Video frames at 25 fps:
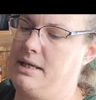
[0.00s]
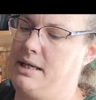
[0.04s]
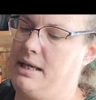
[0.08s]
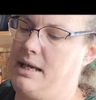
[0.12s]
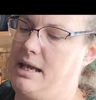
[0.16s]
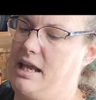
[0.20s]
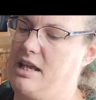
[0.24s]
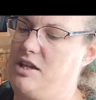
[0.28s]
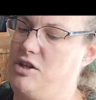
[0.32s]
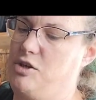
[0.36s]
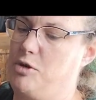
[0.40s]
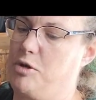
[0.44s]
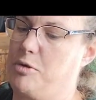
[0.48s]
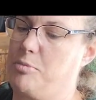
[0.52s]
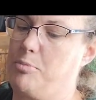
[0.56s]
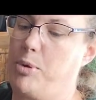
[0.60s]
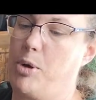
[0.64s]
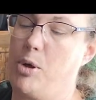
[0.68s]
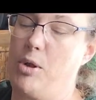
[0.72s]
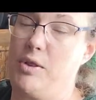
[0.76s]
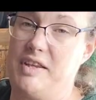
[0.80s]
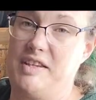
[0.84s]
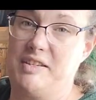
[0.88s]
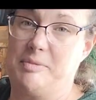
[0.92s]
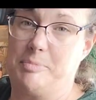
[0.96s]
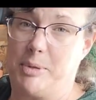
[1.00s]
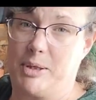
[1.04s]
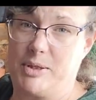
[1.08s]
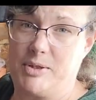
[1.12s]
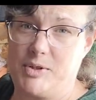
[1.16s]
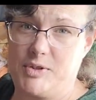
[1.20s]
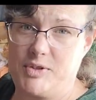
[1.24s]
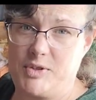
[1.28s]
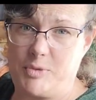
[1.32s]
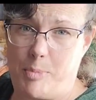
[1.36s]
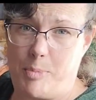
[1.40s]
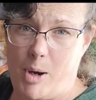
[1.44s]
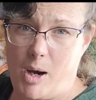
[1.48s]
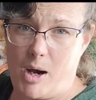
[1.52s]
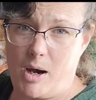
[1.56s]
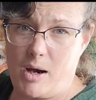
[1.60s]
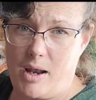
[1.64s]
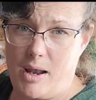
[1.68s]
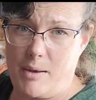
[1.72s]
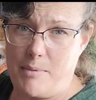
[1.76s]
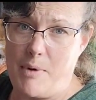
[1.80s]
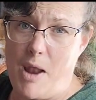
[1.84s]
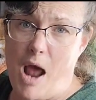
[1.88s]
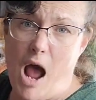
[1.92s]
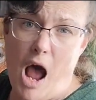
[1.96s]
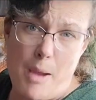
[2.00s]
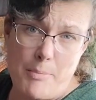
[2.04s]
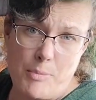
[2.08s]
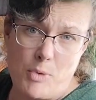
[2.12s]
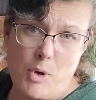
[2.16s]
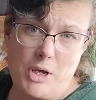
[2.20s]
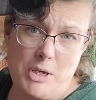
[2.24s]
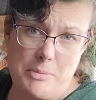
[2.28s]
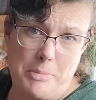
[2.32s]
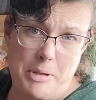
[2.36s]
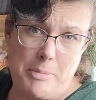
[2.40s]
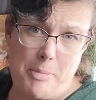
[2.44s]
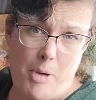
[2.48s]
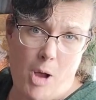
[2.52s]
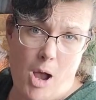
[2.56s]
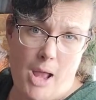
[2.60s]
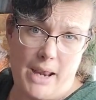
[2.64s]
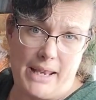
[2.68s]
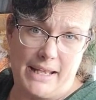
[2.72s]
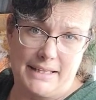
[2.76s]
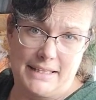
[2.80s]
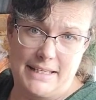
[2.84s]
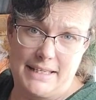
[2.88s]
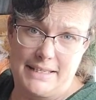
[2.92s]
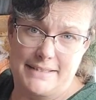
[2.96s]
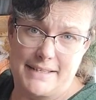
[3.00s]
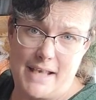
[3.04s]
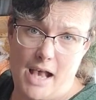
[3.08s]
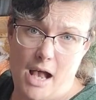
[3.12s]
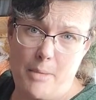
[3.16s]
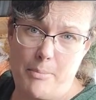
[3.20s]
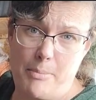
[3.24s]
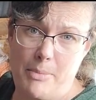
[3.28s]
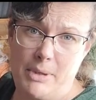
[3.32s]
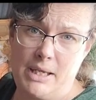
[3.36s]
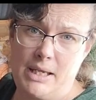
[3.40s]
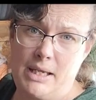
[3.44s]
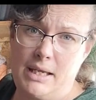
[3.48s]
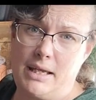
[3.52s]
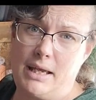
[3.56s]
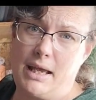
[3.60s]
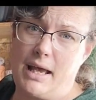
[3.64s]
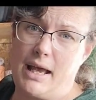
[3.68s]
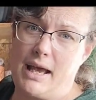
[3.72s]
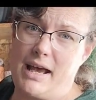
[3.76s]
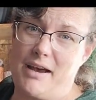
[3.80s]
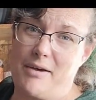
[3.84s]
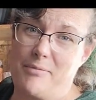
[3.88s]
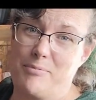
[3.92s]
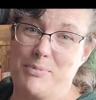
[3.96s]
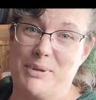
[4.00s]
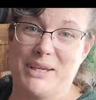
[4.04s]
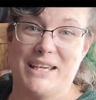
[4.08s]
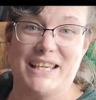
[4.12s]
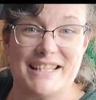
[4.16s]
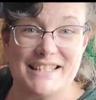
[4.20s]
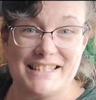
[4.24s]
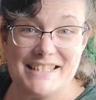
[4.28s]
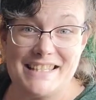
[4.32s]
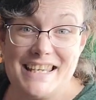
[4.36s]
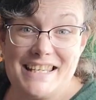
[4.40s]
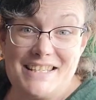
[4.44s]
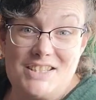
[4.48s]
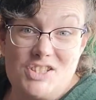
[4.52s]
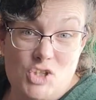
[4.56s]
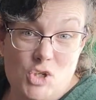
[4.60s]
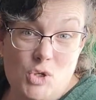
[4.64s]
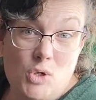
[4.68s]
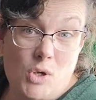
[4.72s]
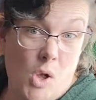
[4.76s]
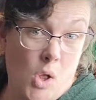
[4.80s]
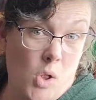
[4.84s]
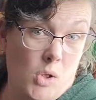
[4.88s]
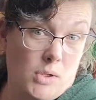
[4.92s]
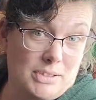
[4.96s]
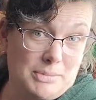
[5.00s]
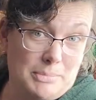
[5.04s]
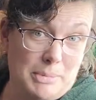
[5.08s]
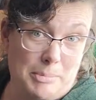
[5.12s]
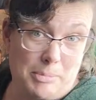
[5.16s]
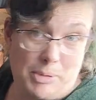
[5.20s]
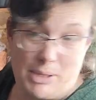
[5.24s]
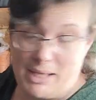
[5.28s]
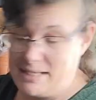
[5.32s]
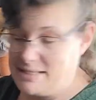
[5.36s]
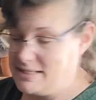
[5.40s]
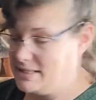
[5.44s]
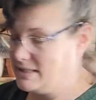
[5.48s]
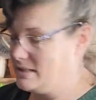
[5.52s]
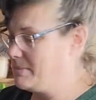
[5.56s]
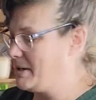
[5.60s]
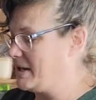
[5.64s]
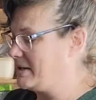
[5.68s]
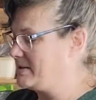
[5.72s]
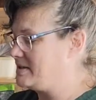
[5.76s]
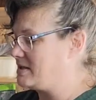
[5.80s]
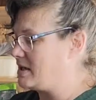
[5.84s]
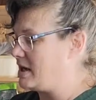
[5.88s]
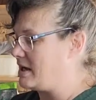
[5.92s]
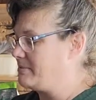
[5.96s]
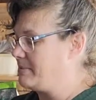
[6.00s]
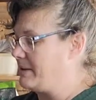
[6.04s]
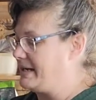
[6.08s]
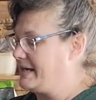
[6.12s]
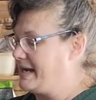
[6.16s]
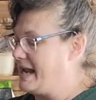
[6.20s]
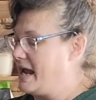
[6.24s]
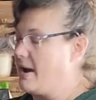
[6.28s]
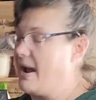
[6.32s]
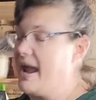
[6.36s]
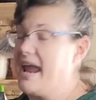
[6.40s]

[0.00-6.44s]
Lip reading: And you can pull these bundles apart. And I'm going to be potting these up because it's too cold to be planting them outside right now.